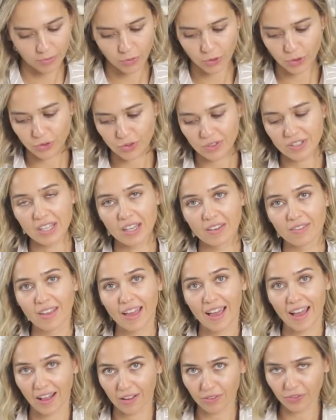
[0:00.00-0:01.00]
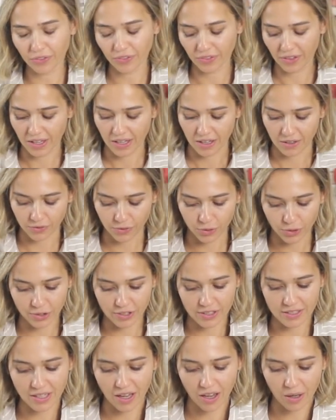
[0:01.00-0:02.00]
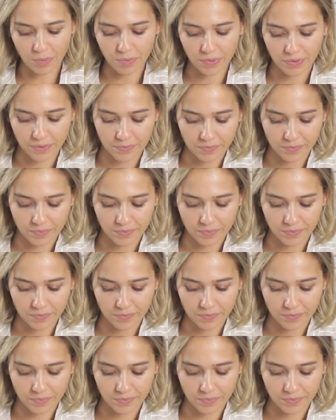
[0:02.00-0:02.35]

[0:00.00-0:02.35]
I'm going to save the half for the top.